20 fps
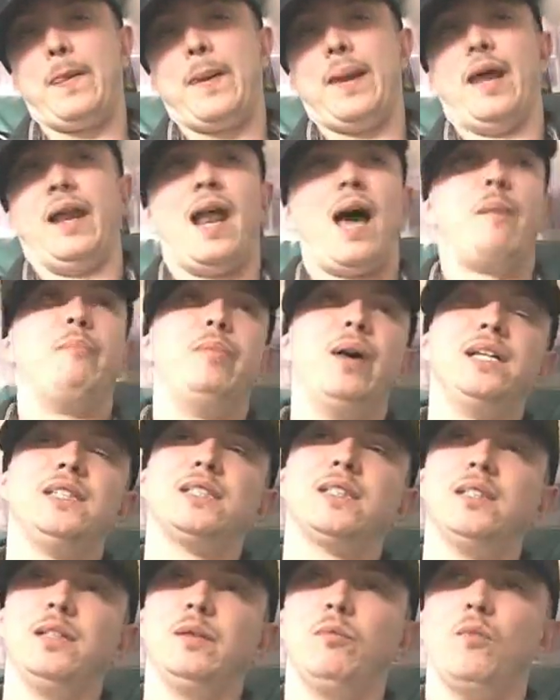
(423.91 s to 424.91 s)
And I
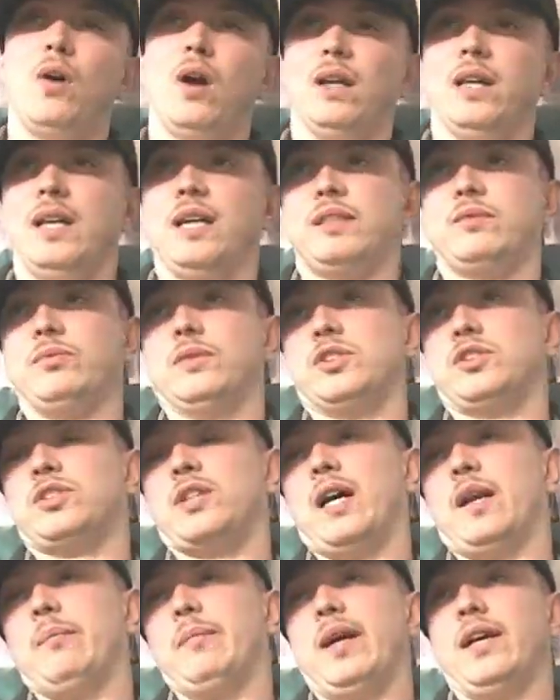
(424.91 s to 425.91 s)
basically more or less was
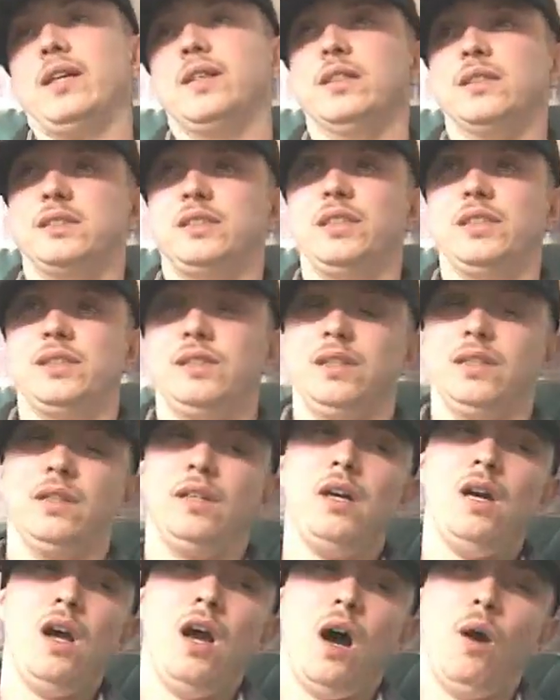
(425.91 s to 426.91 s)
trying to make a decision
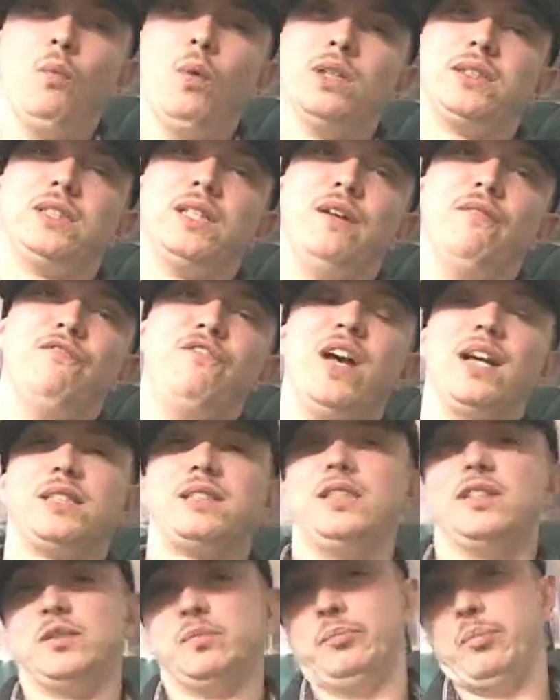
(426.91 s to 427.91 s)
on what to invest
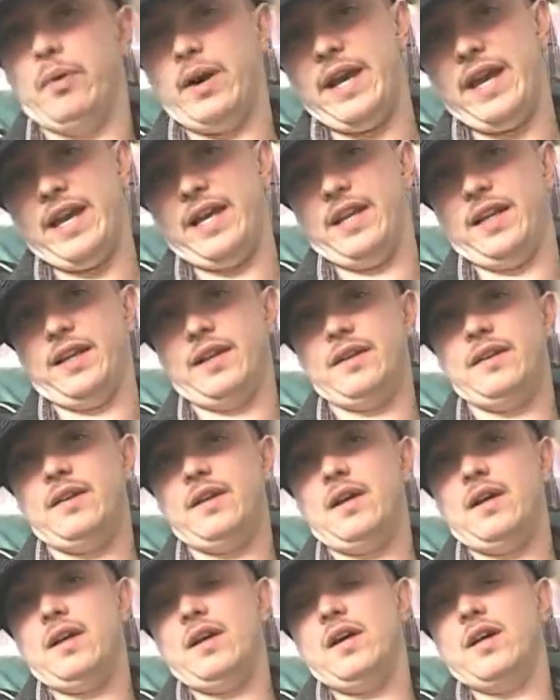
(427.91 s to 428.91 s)
this bread in,
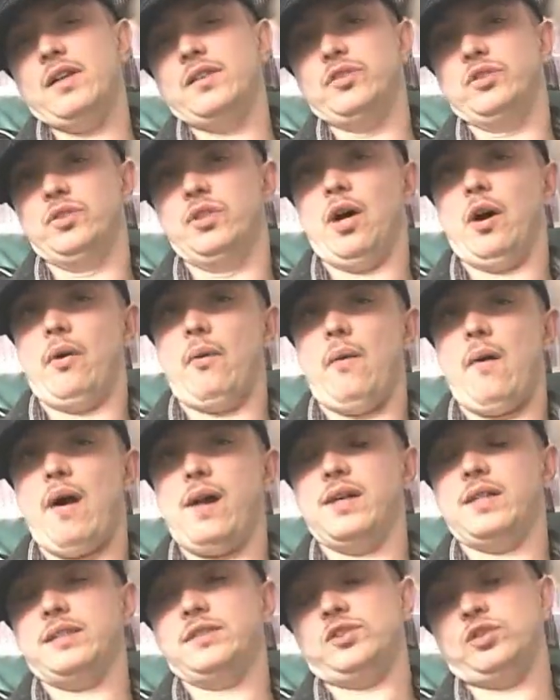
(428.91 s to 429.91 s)

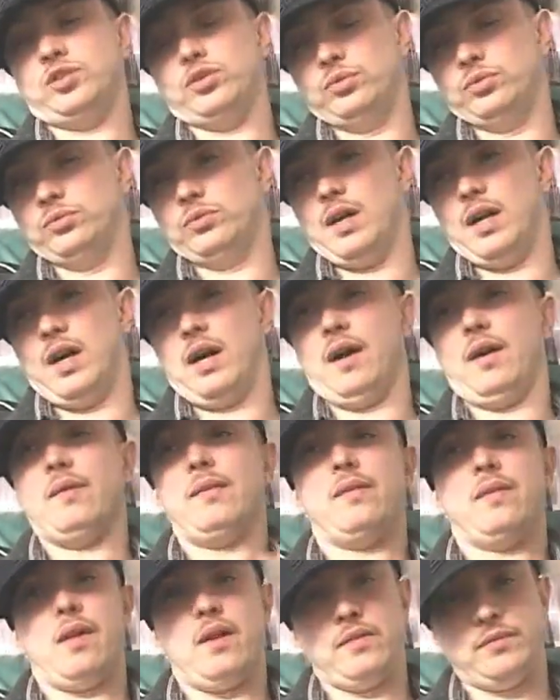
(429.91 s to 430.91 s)
to
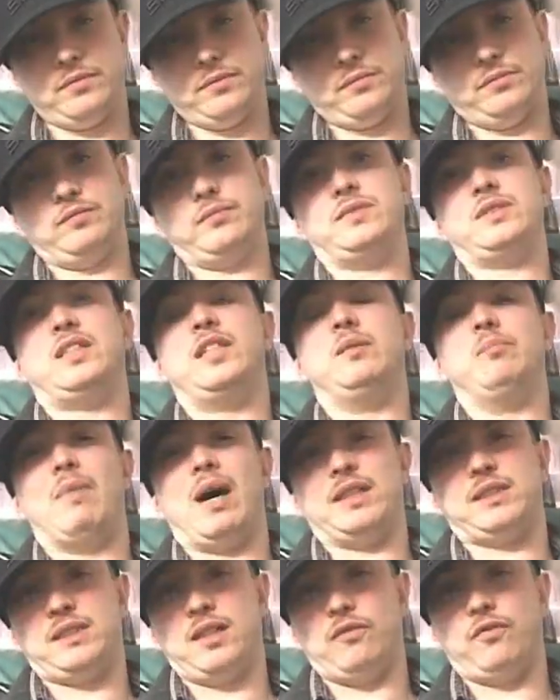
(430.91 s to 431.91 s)
keep
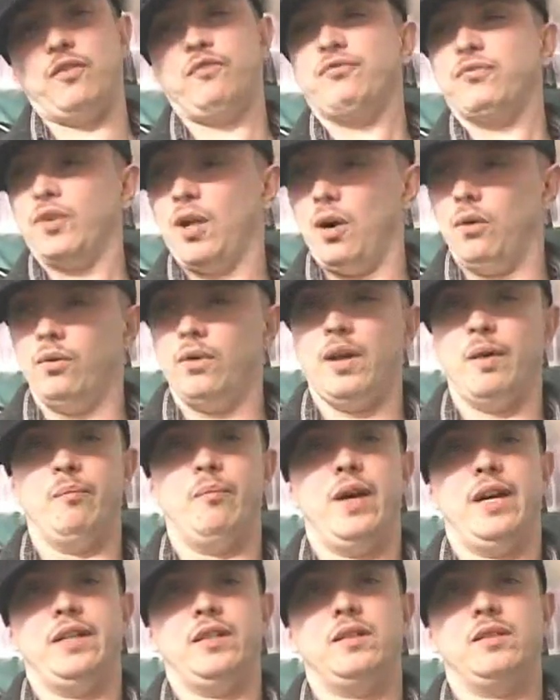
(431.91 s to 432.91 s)
myself afloat and
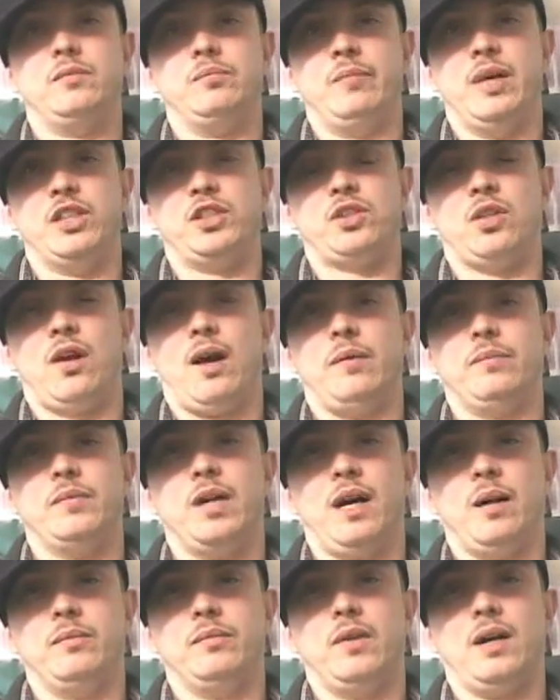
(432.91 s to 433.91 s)
make sure
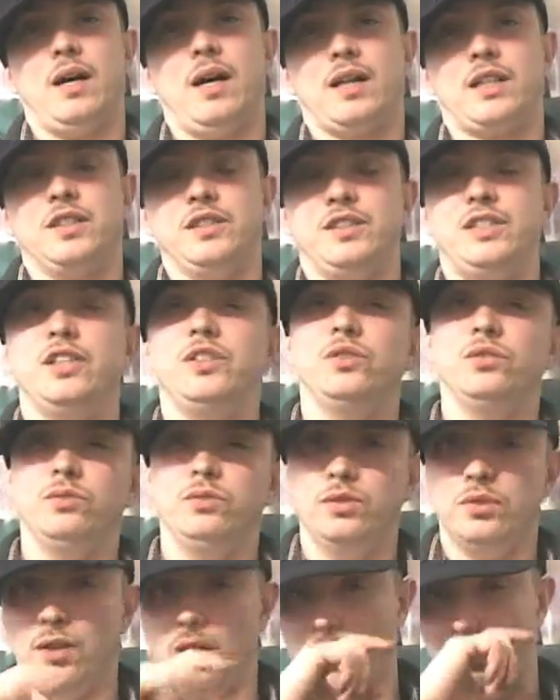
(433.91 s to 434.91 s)
I continue,
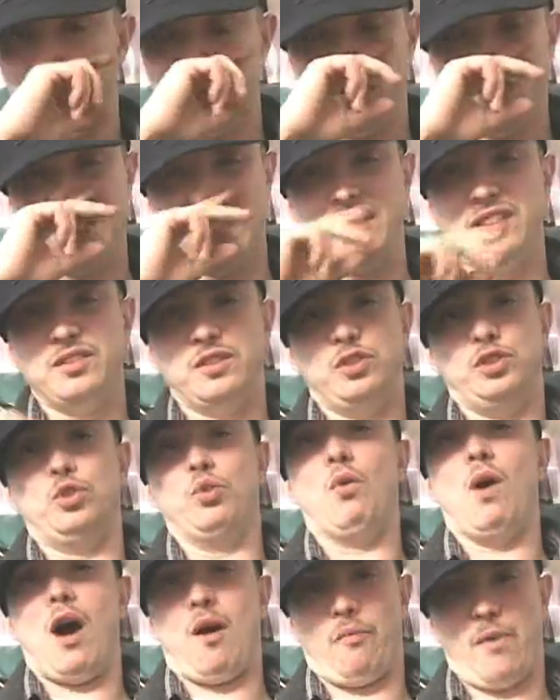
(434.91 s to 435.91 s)
to
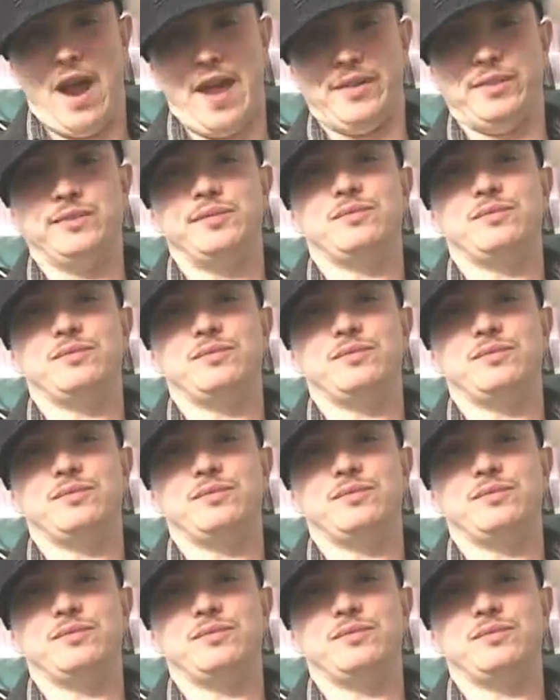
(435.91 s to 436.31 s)
do all right.